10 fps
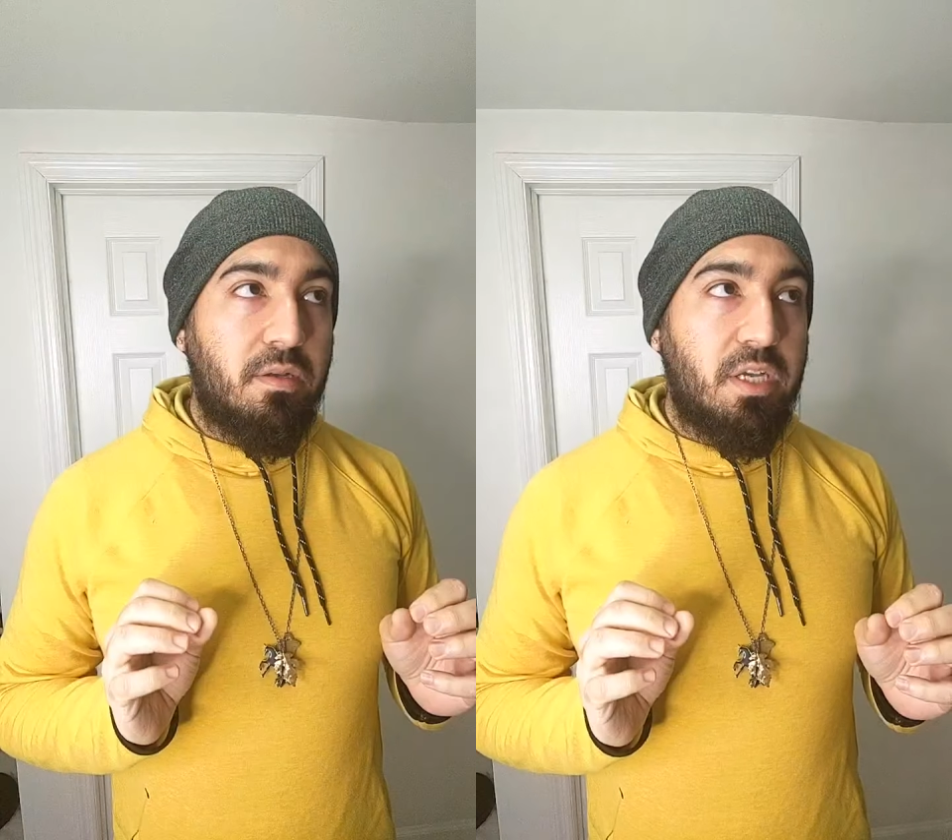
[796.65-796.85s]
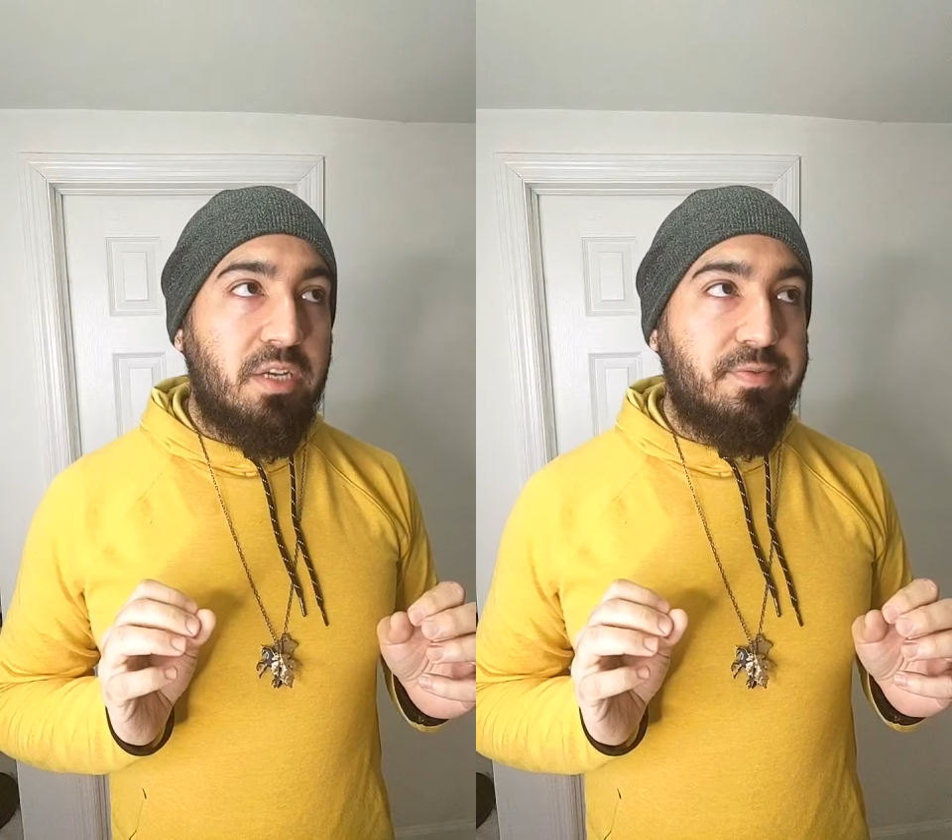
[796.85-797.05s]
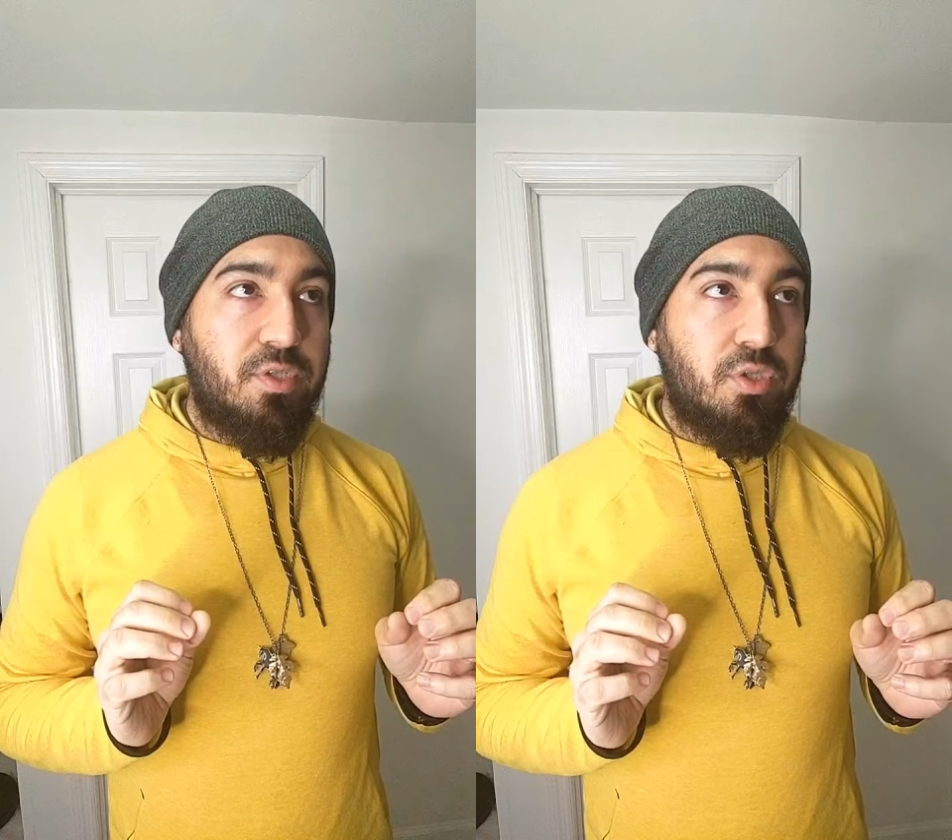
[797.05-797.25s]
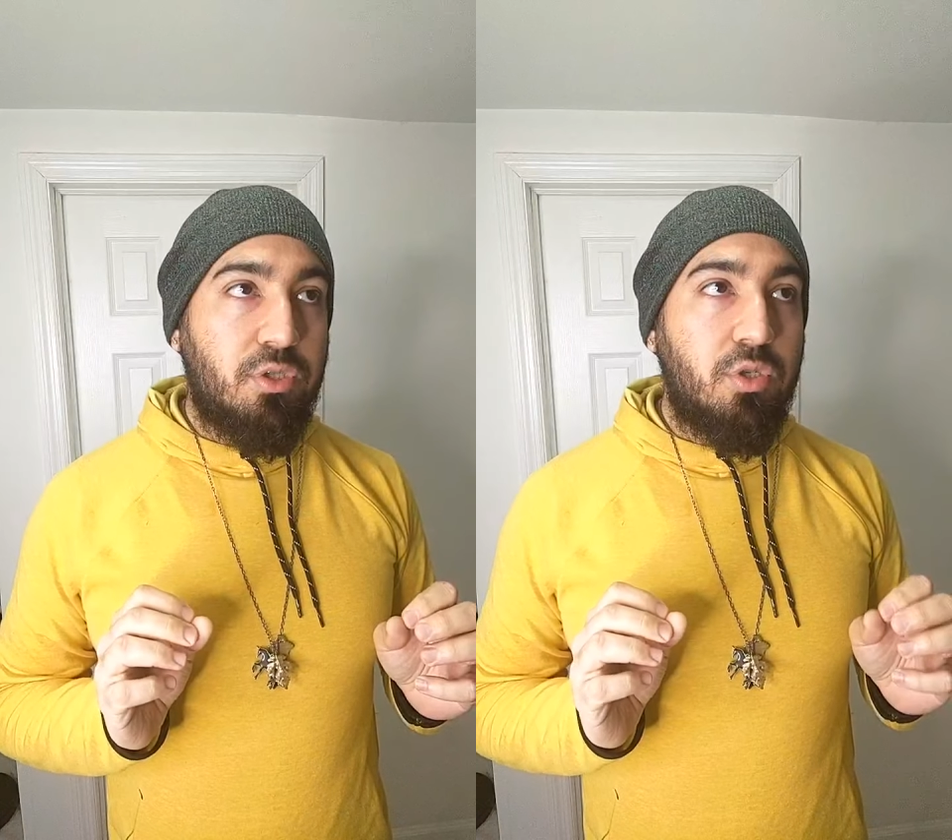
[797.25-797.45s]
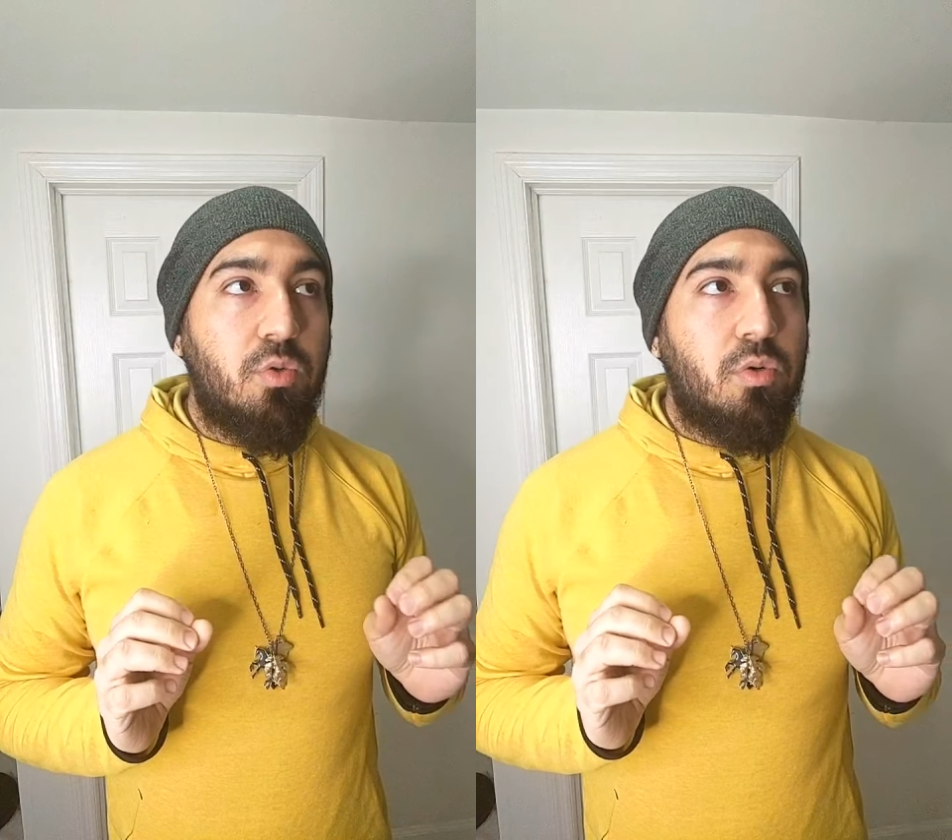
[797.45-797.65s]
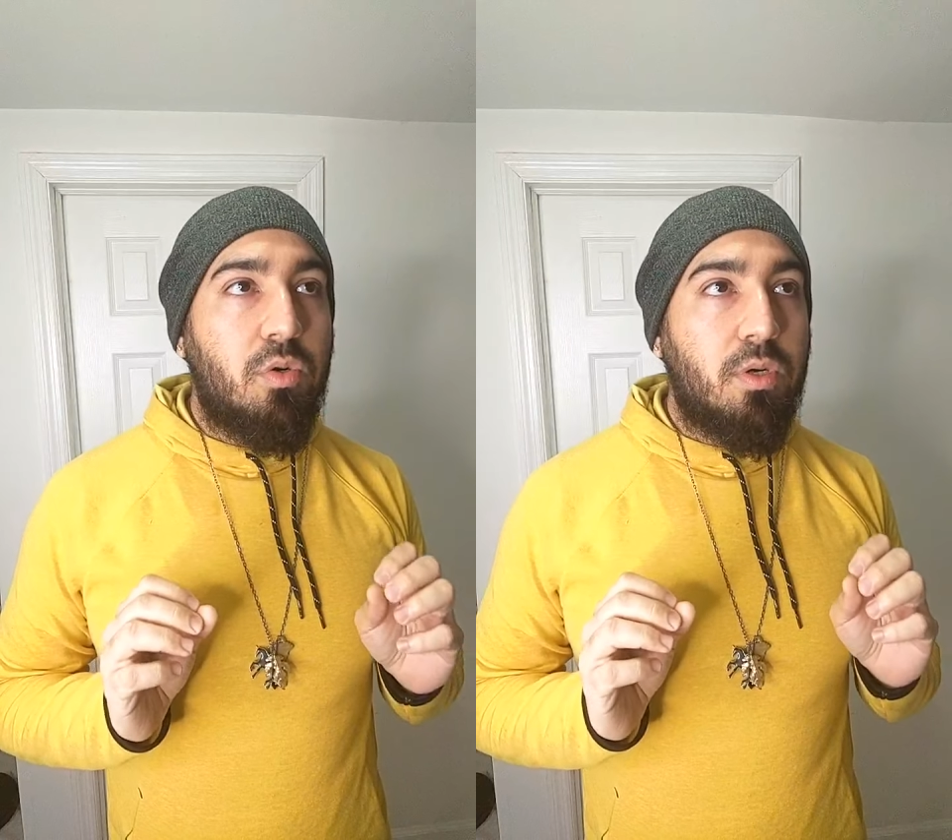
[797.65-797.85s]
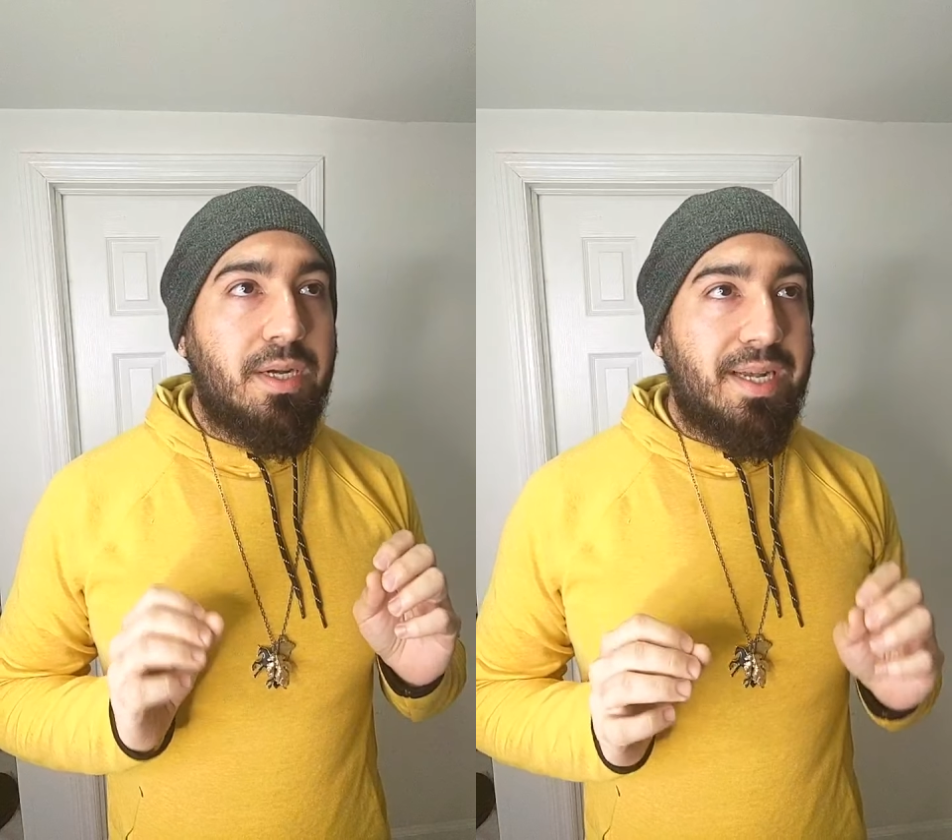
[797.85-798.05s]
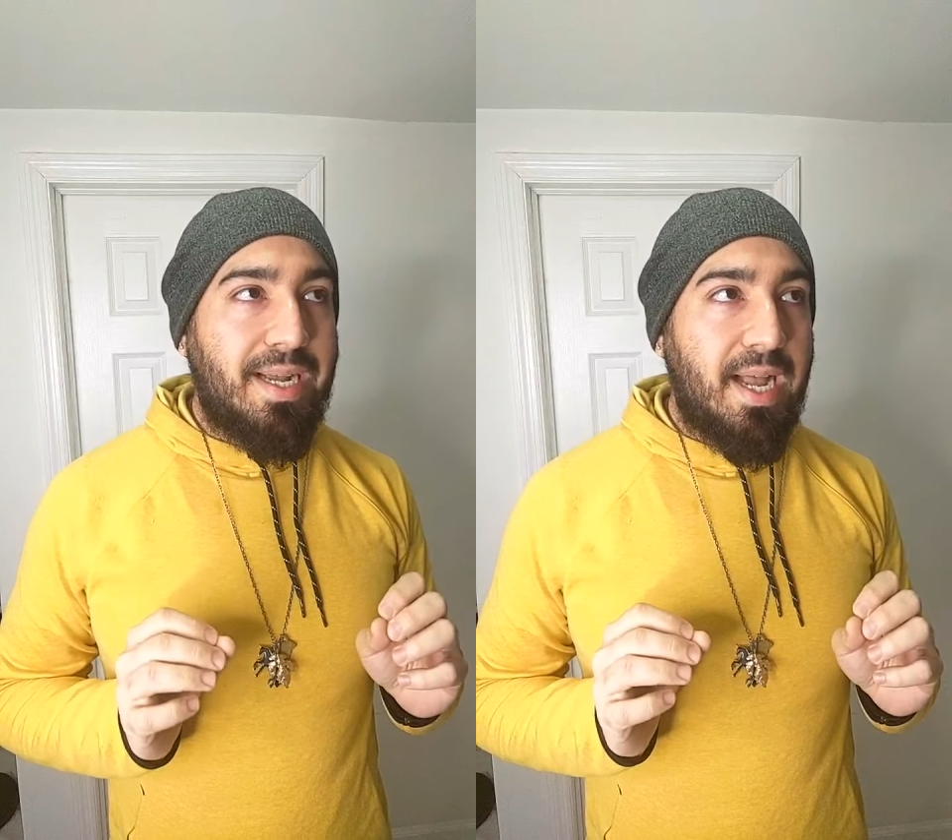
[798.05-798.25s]
If you
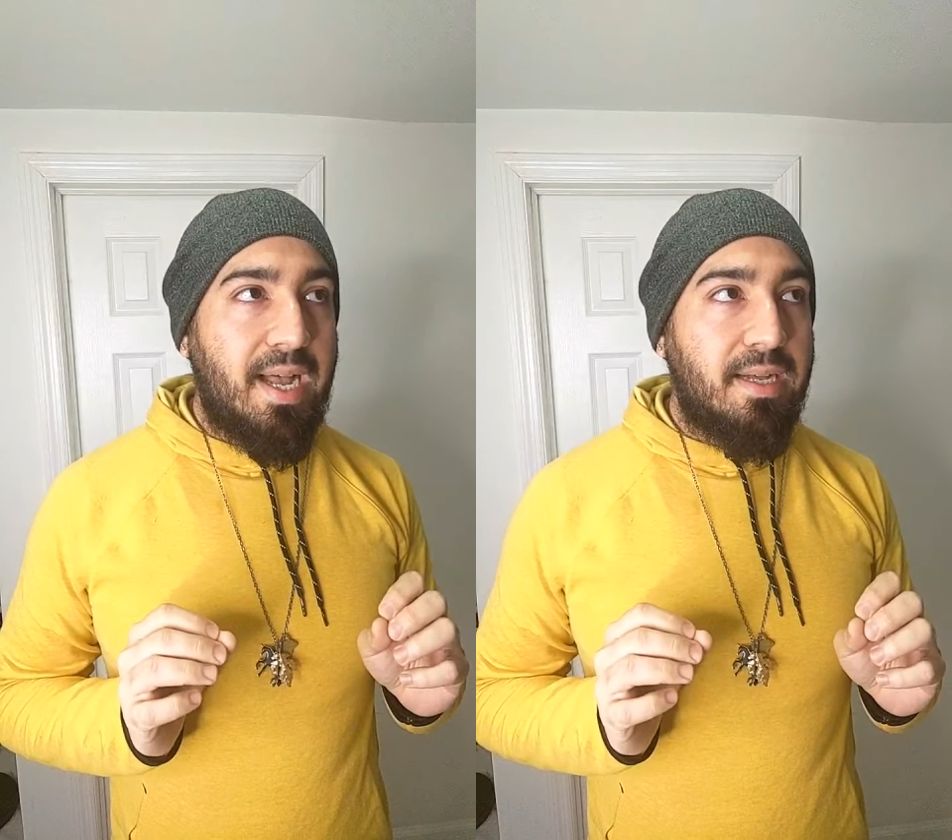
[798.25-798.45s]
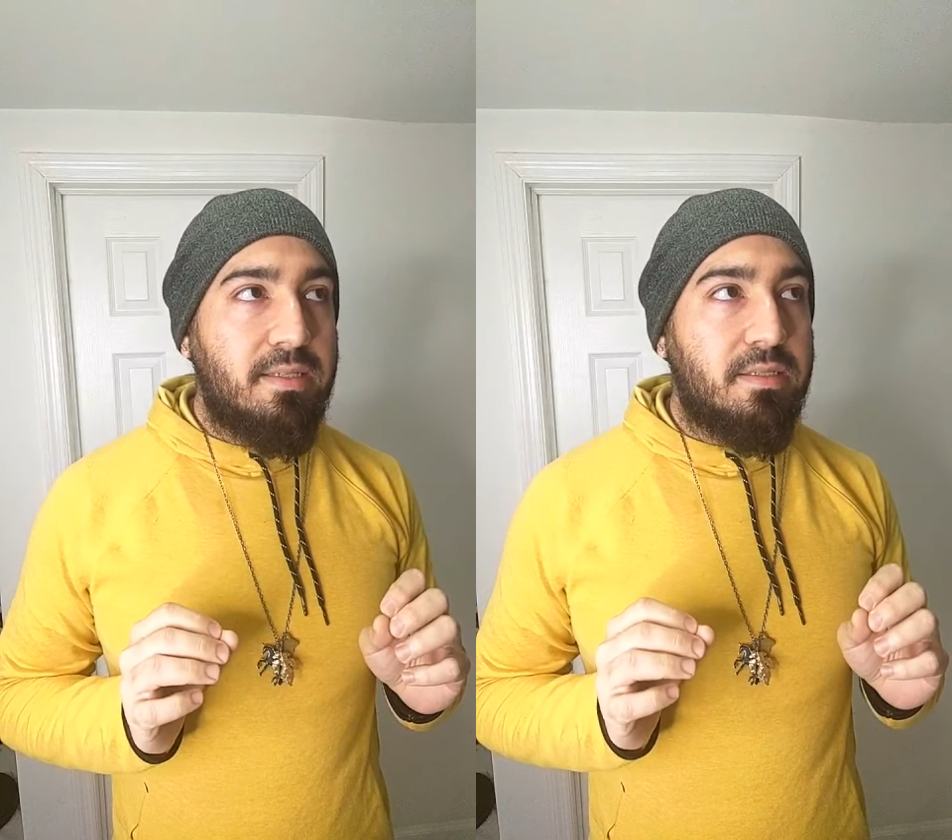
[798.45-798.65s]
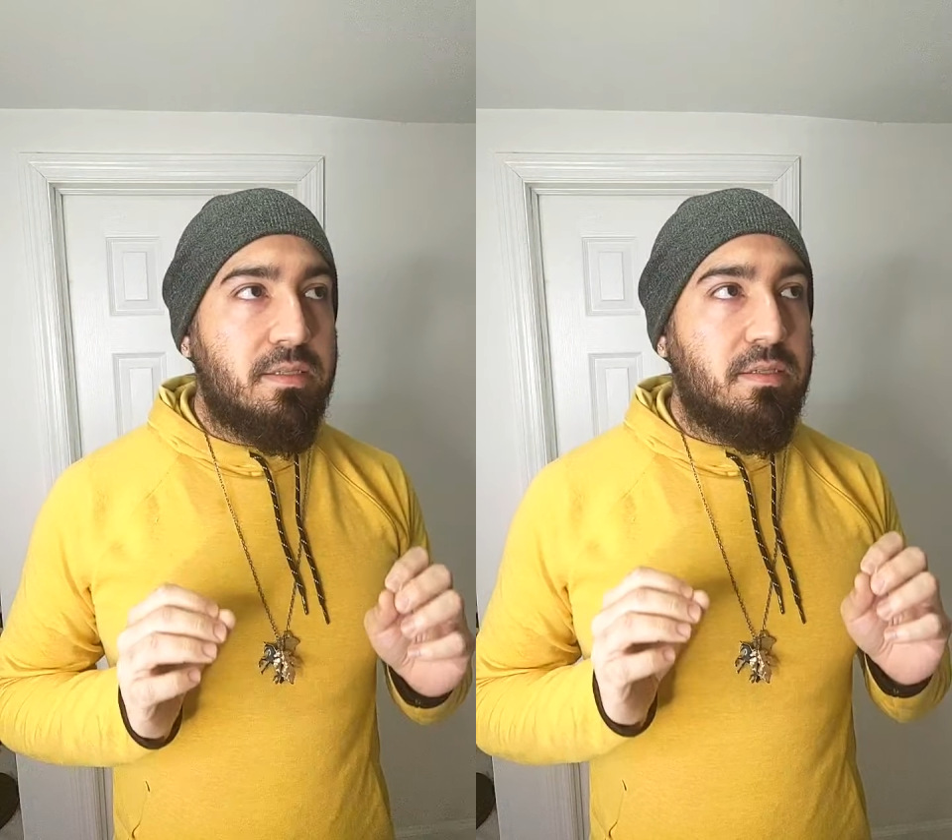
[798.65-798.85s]
can't